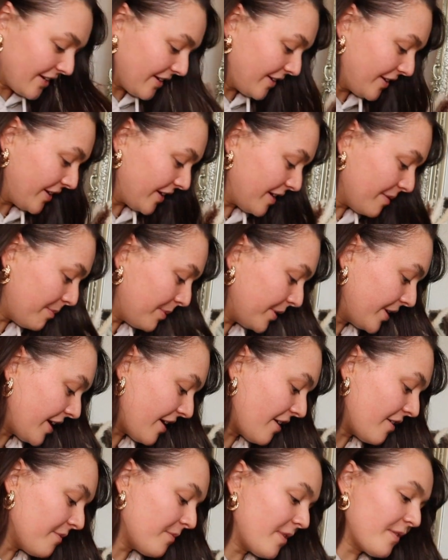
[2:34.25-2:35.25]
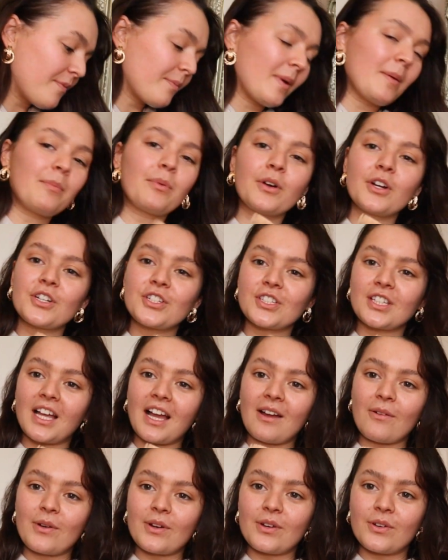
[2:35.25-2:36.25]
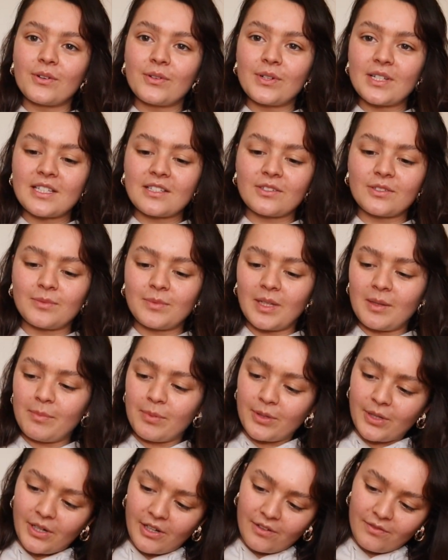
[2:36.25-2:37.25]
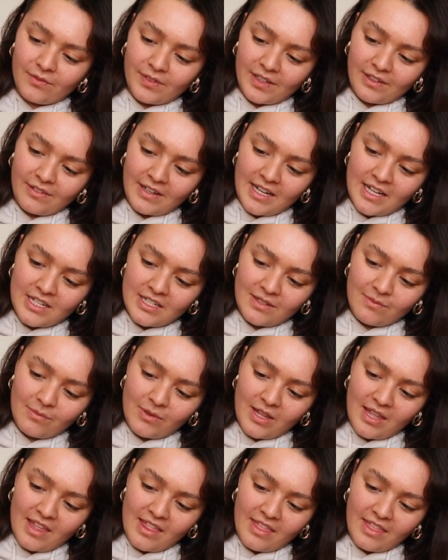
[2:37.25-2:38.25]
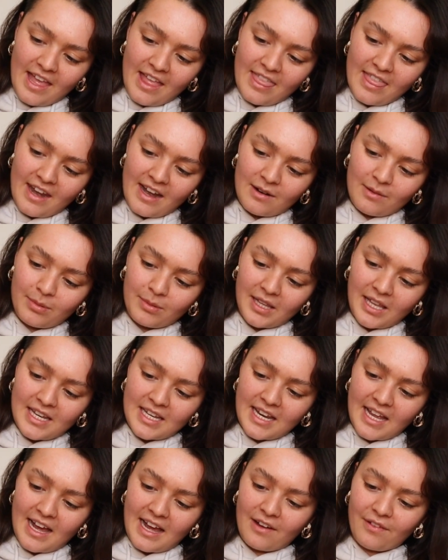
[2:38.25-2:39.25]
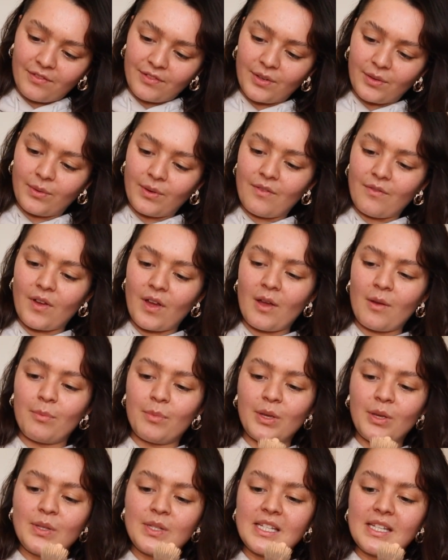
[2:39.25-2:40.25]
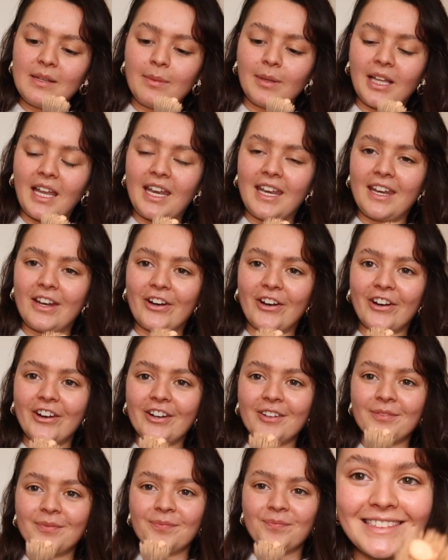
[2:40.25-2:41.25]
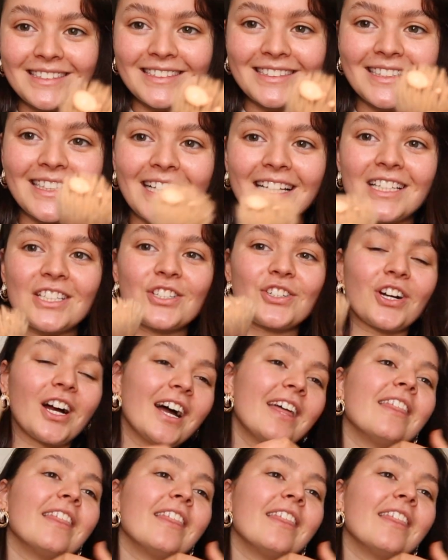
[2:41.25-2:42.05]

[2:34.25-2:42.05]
I'm going to put it on with my brush that I would always normally put on foundation with, and then I'll blend it after with a beauty blender. So let's try